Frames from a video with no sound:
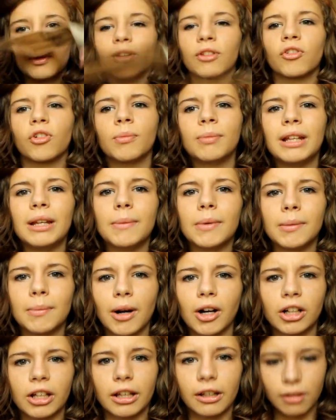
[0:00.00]
one's from Neiman
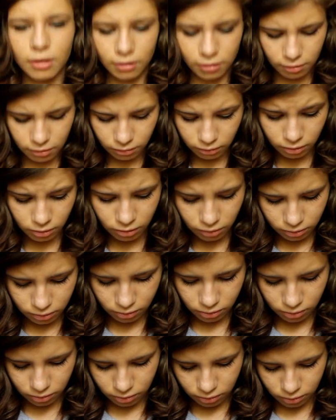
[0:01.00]
Marcus.
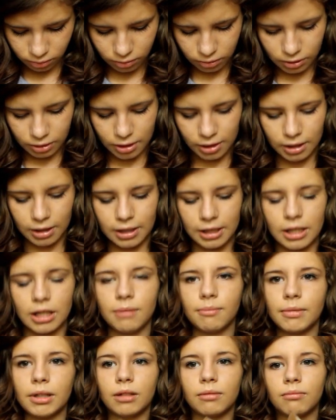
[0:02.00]

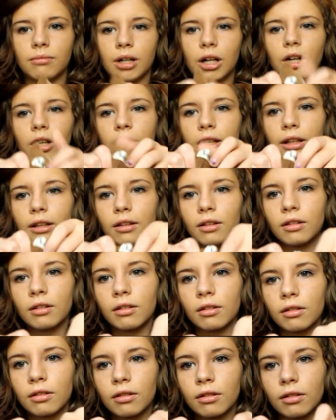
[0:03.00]
Neiman
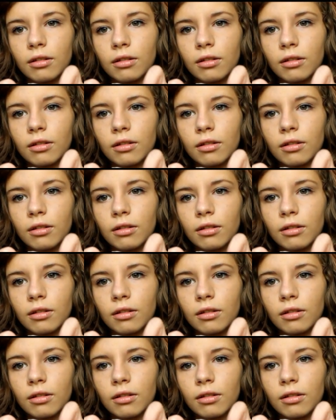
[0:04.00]
Marcus?